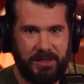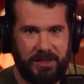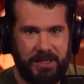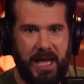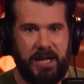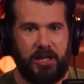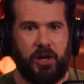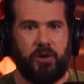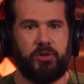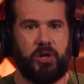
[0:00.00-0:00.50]

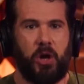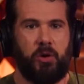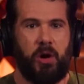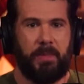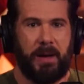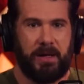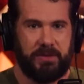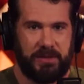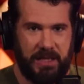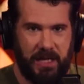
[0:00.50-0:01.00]
They don't know
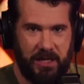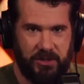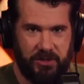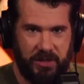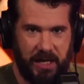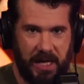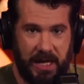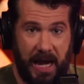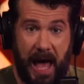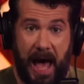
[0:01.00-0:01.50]
about the
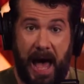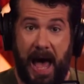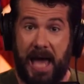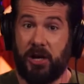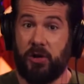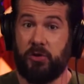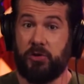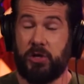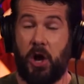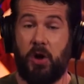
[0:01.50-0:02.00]
internet. I
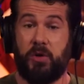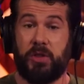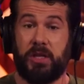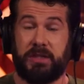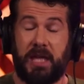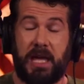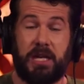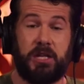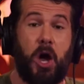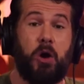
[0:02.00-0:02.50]
don't know
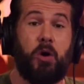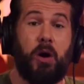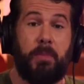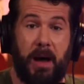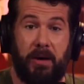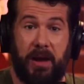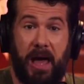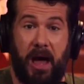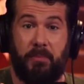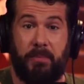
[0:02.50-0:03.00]
that they know
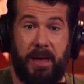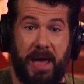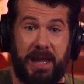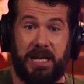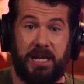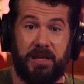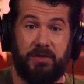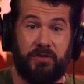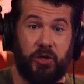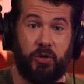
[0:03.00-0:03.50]
about how
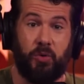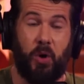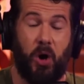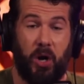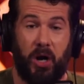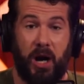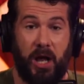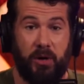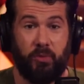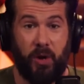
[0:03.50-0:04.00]
many of you
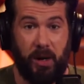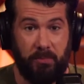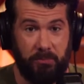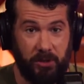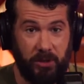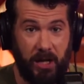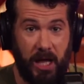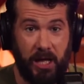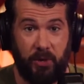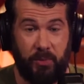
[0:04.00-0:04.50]
are on
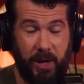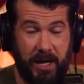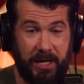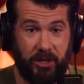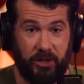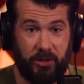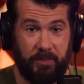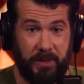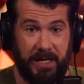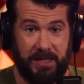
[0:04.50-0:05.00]
Rumble on a
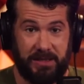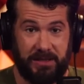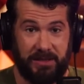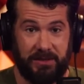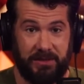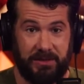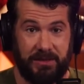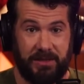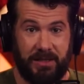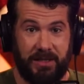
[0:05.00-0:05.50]
regular
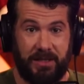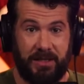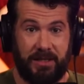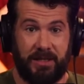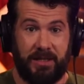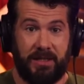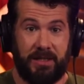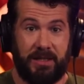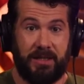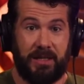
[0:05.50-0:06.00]
basis.
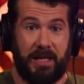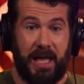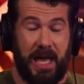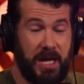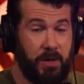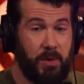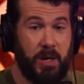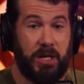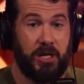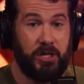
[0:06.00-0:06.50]

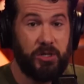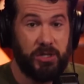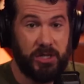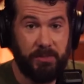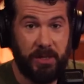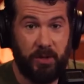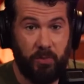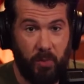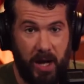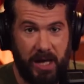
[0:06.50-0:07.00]
Anyone can do
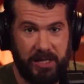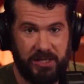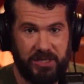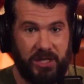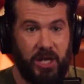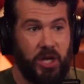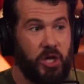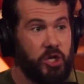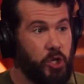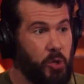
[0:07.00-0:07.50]
something
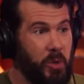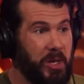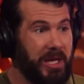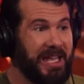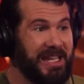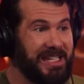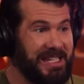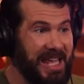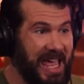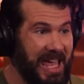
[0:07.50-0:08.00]
once. Doing
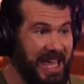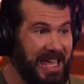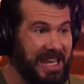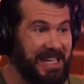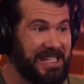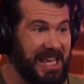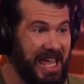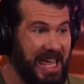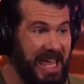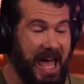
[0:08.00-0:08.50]
it day
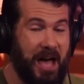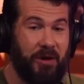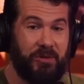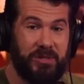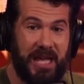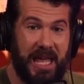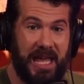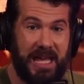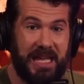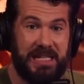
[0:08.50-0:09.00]
in, day
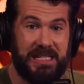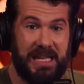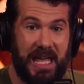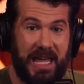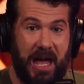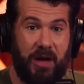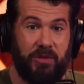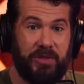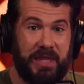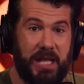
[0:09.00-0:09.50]
out, day in,
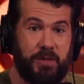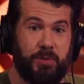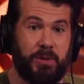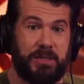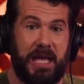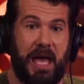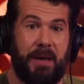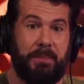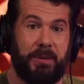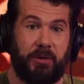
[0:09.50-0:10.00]
day out. That's
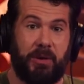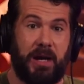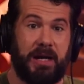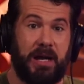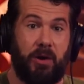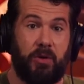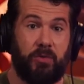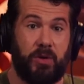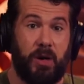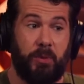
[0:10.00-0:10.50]
what's happening right
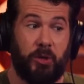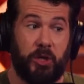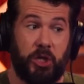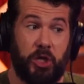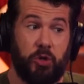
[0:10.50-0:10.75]
now on Rumble.